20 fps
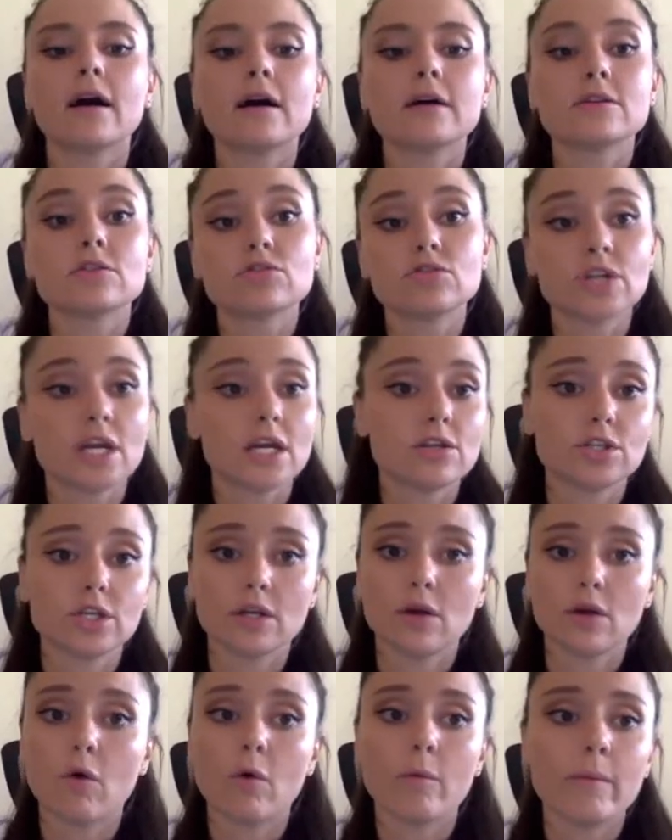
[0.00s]
is
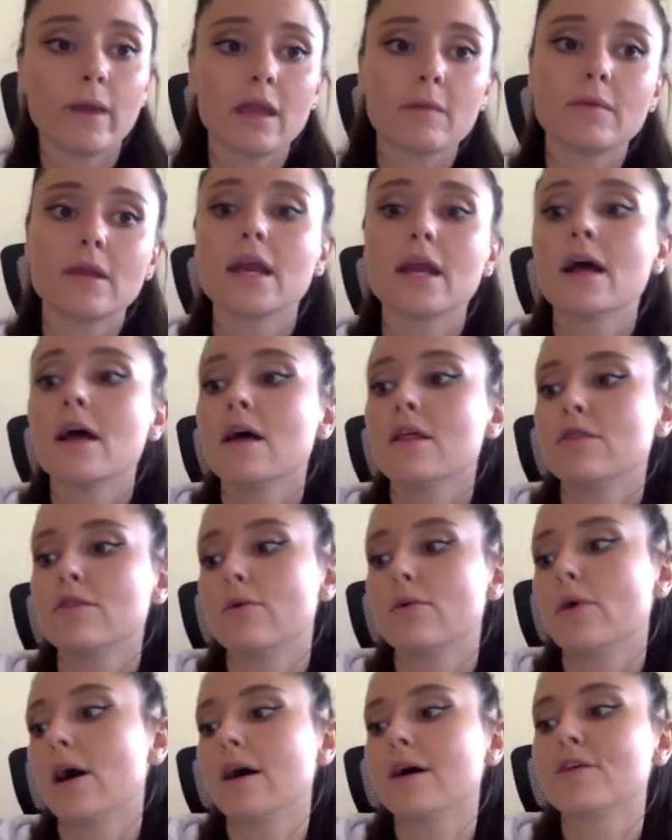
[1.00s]
changing, or maybe
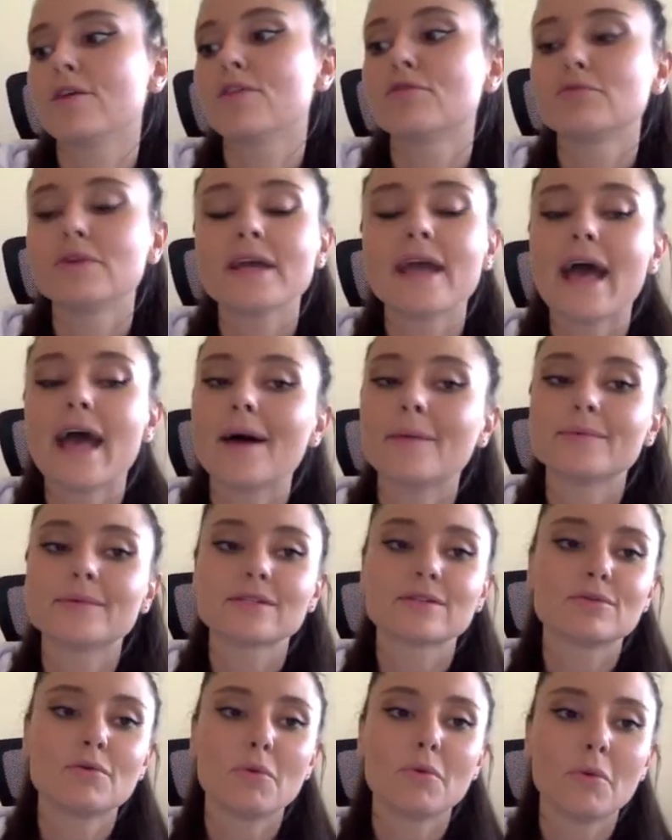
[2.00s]
there are 3
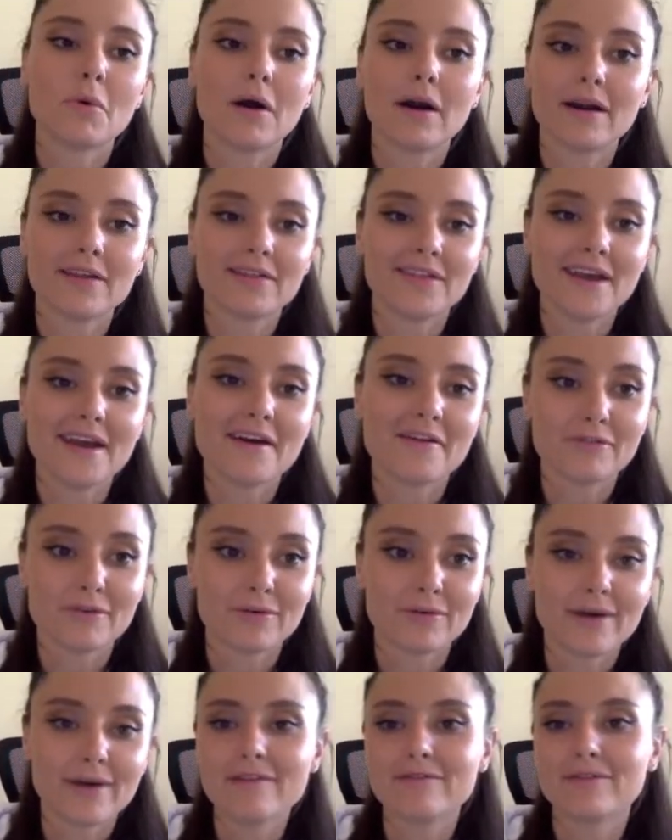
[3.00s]
apps who are there
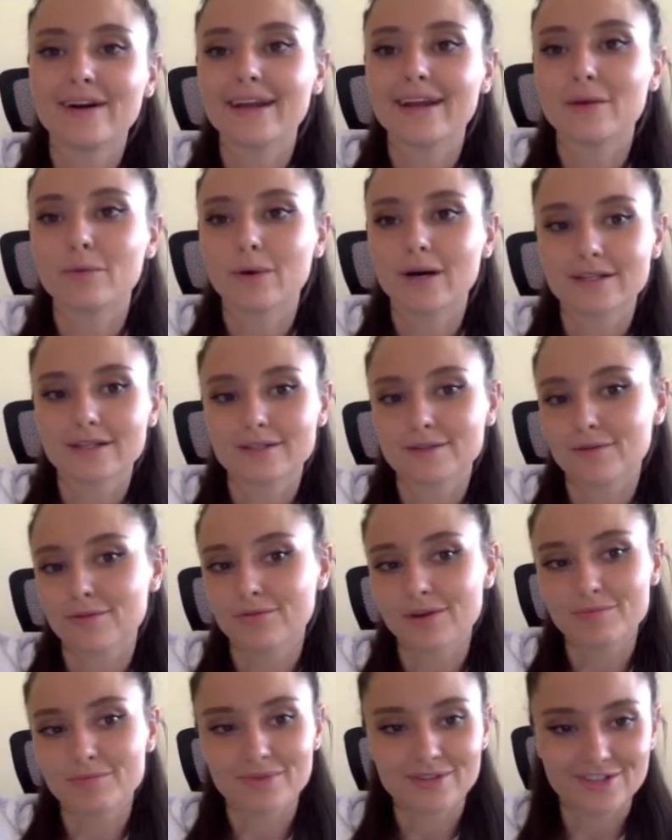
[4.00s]
forever in 1 to
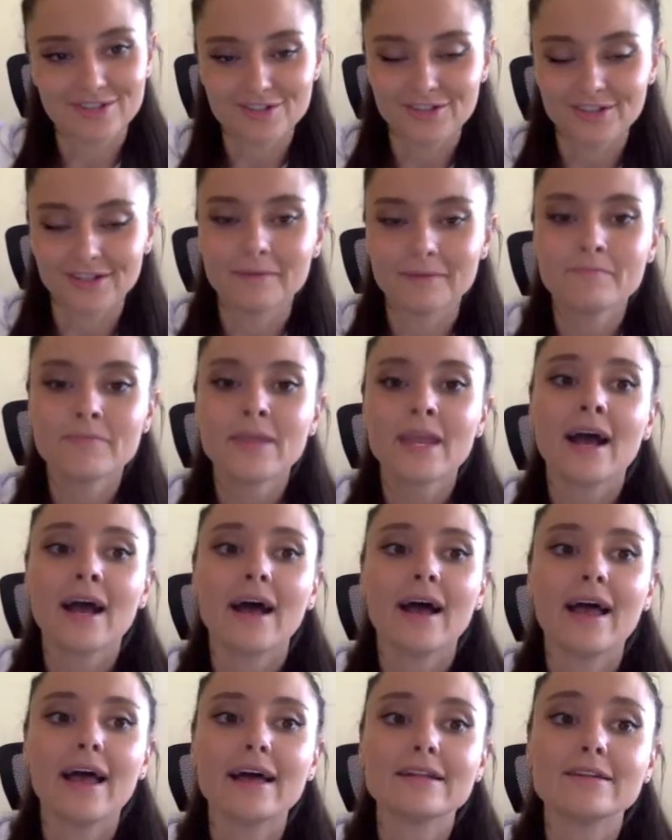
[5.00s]
3 position,
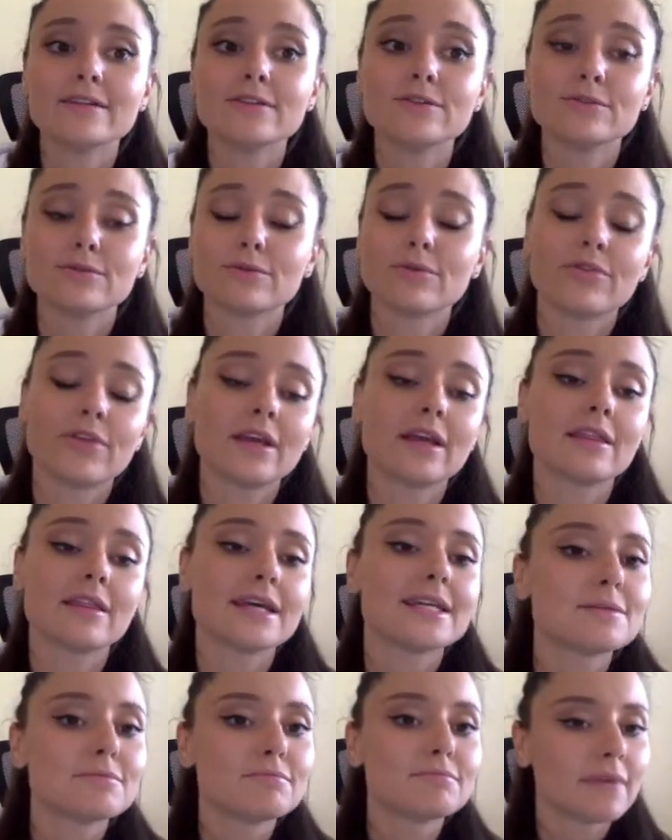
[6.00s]
and you think
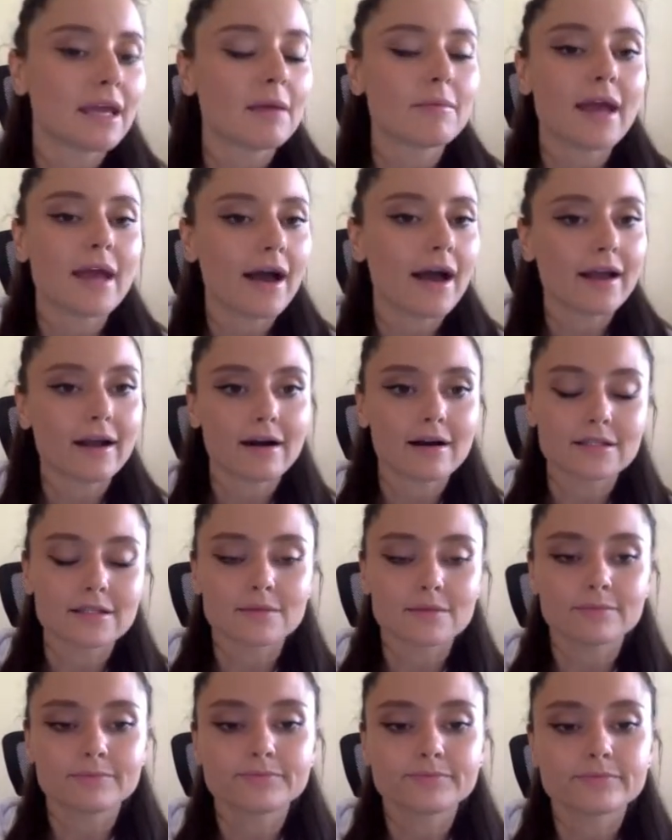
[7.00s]
that maybe I can't
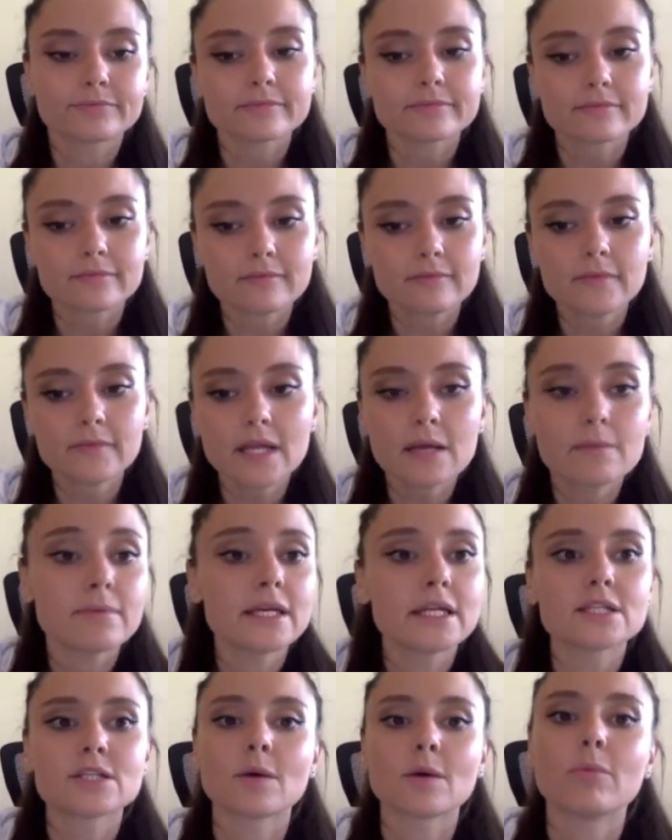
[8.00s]

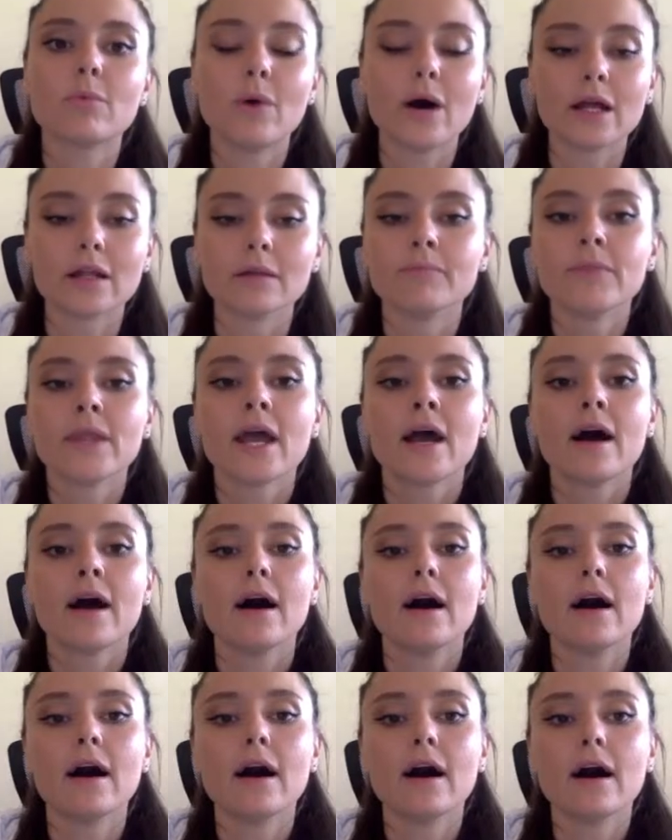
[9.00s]
be in top 1.
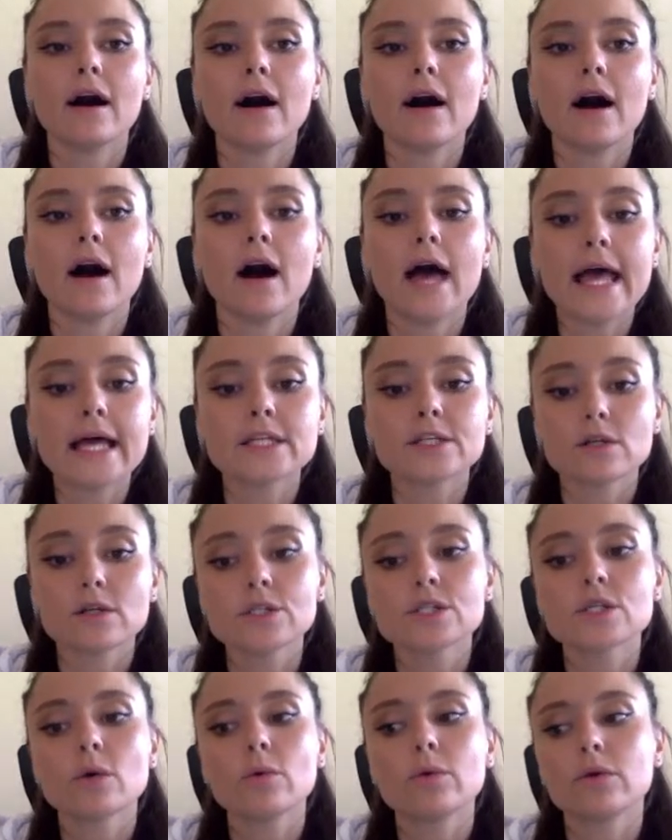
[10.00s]
And
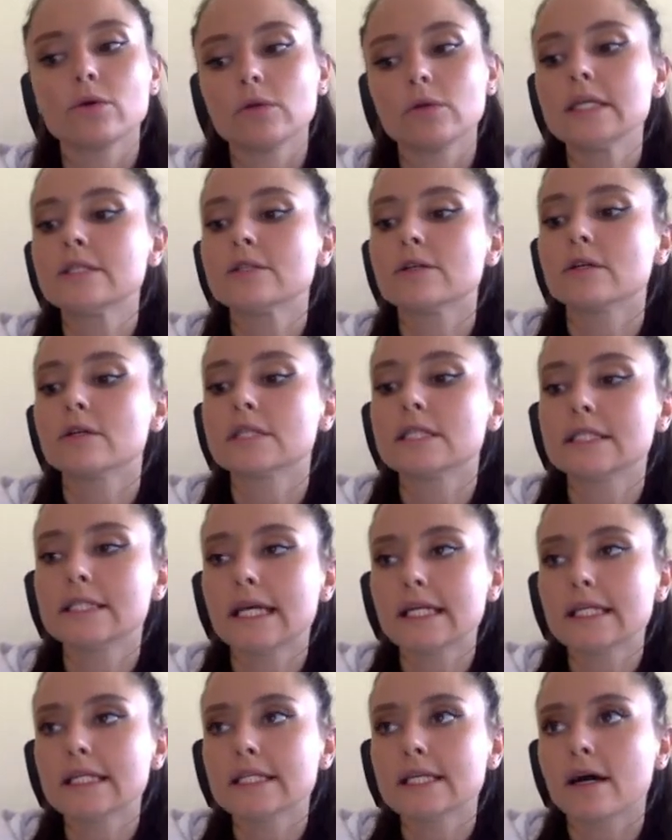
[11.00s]
also you need to
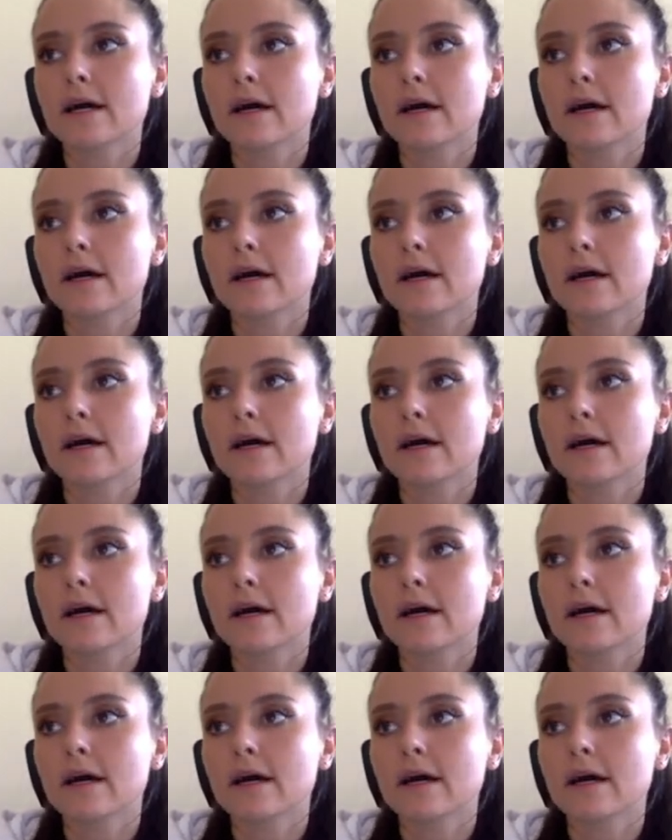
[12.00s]
understand,